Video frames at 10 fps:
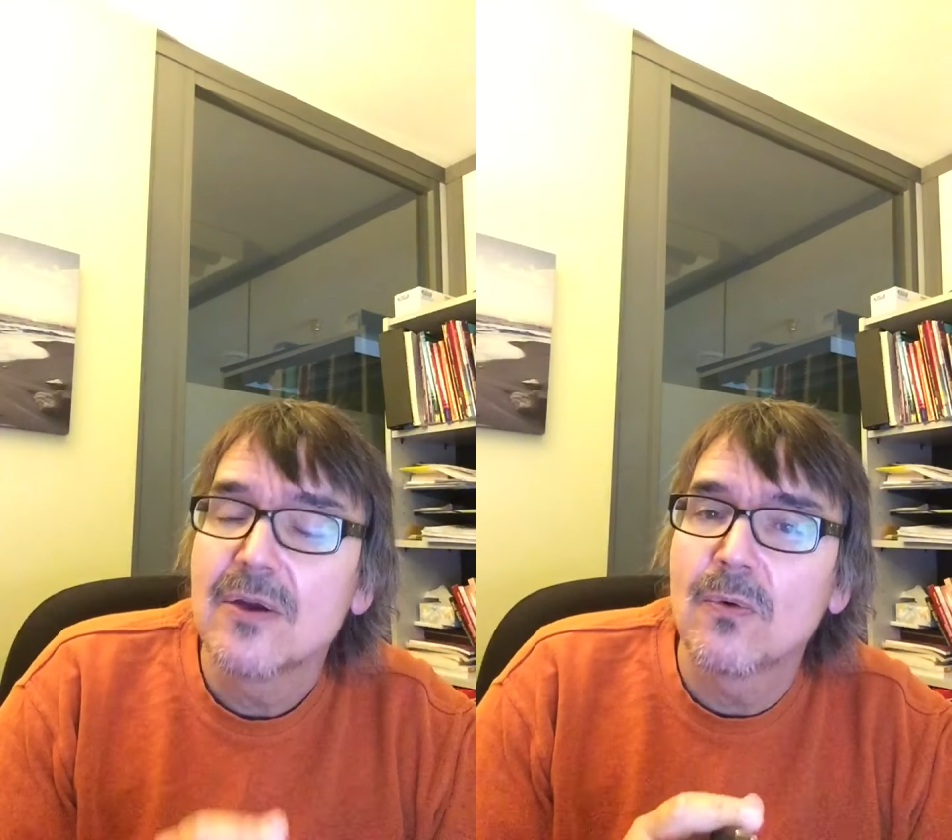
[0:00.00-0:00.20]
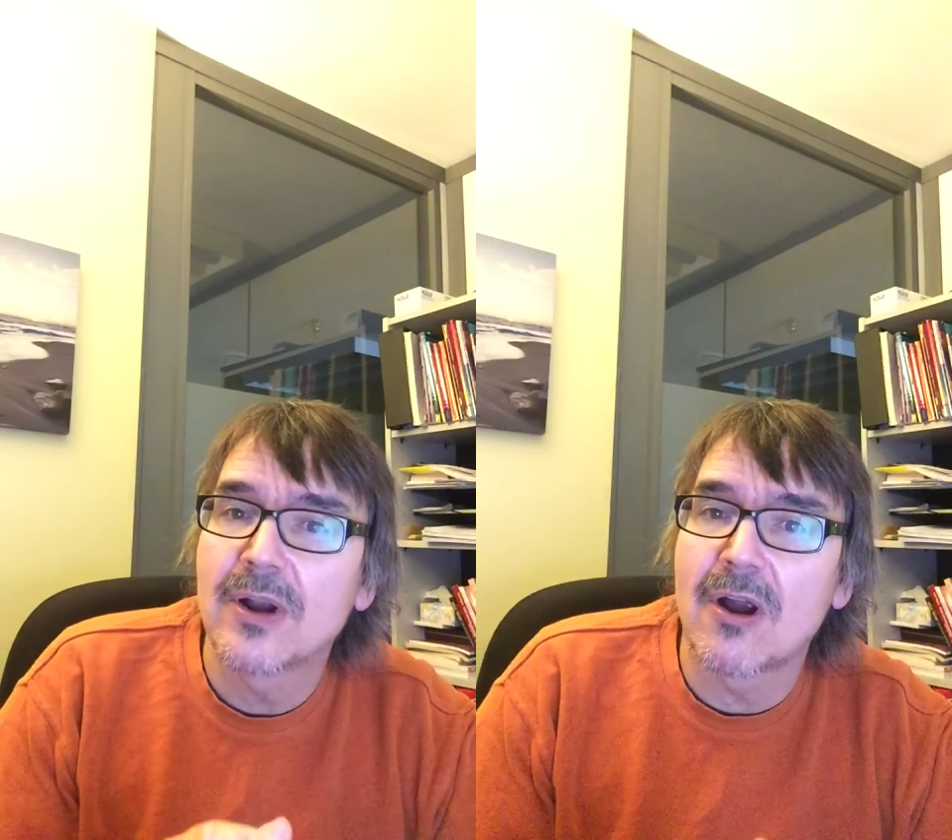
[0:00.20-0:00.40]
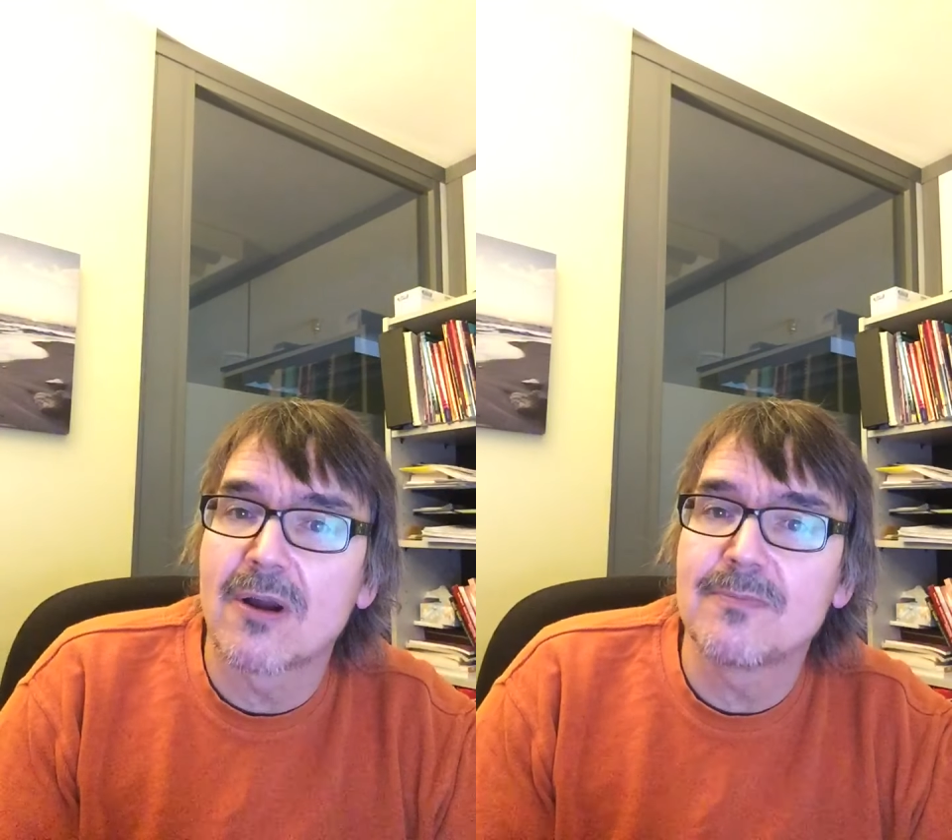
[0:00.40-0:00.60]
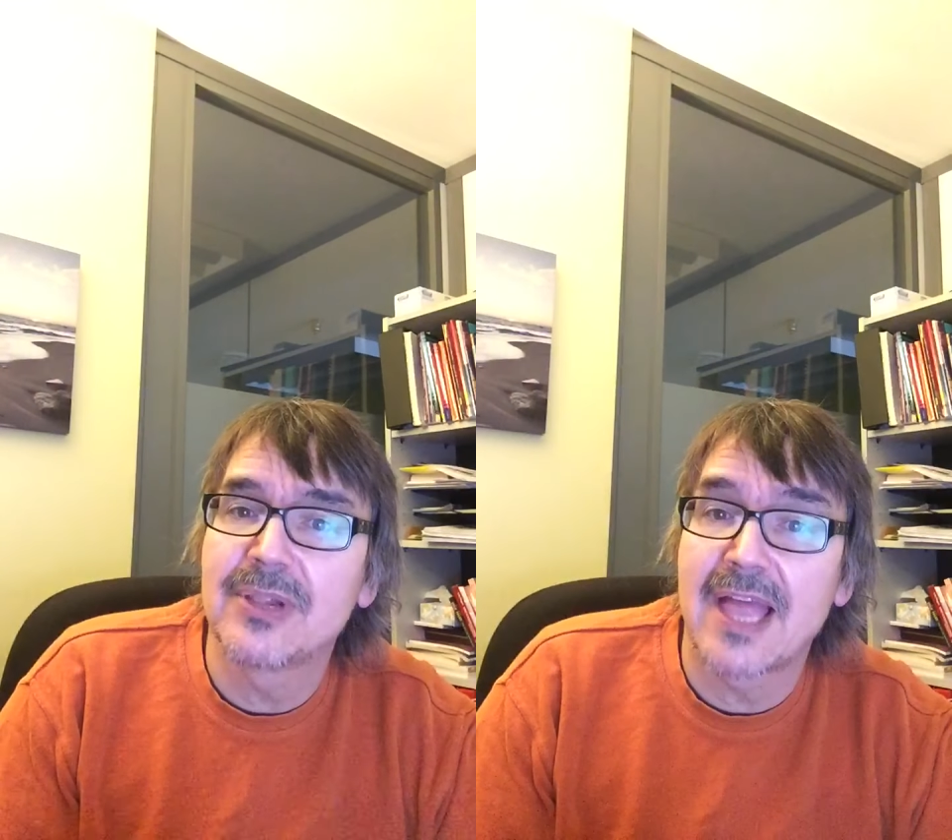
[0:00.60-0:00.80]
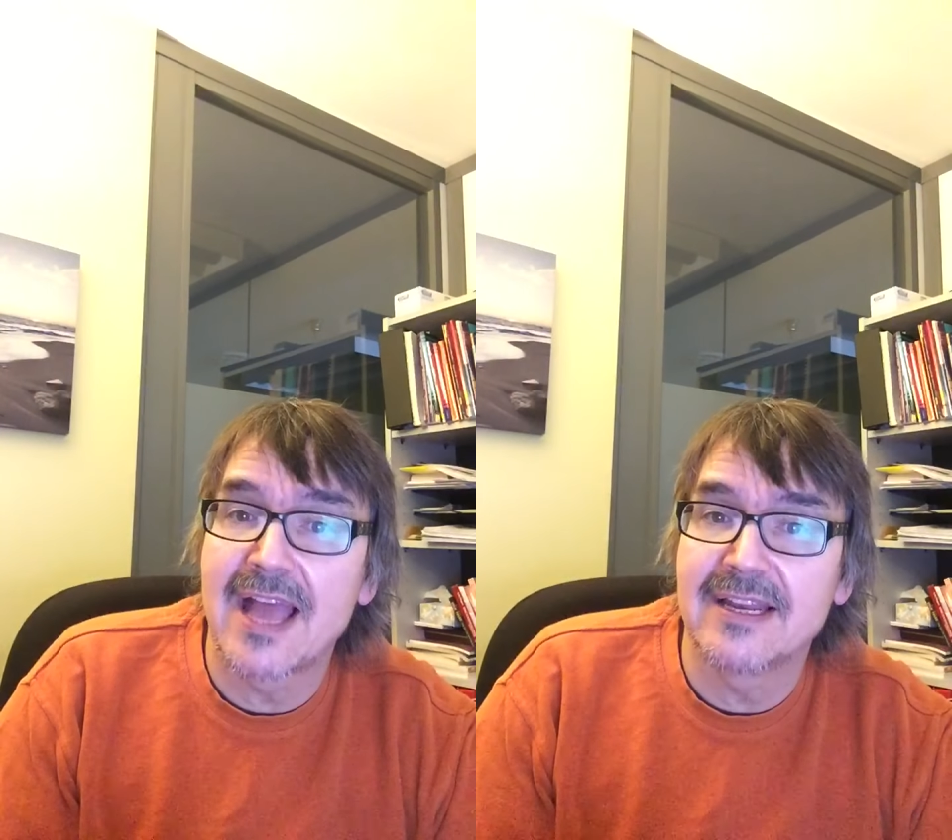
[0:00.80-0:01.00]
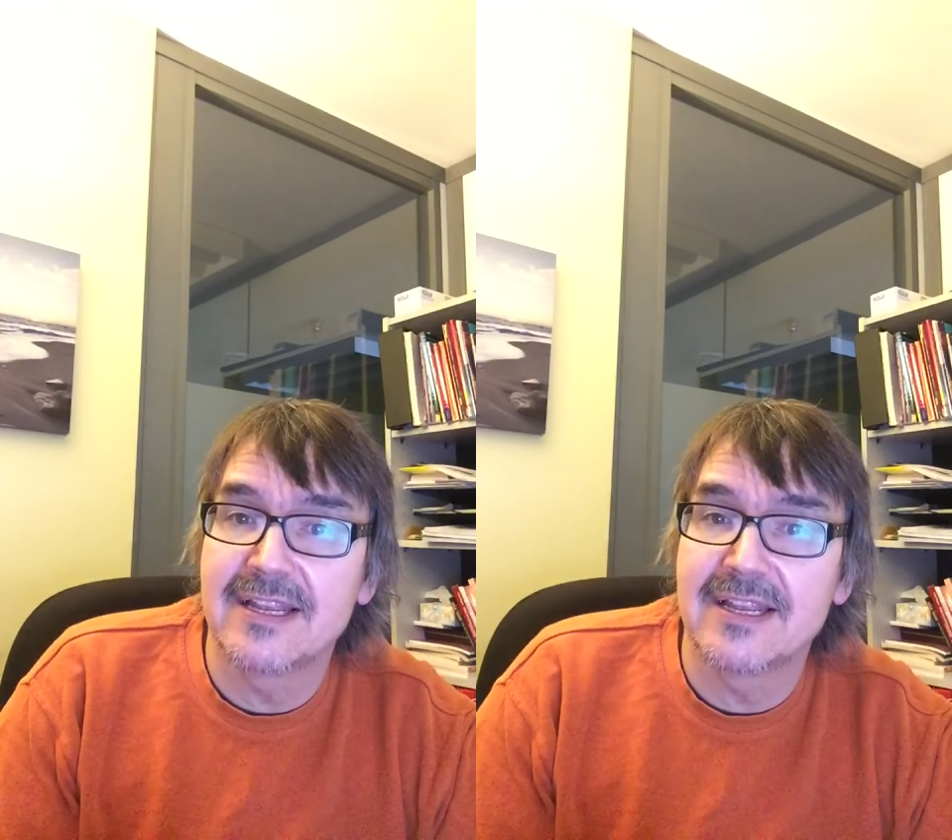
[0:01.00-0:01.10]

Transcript: what our plan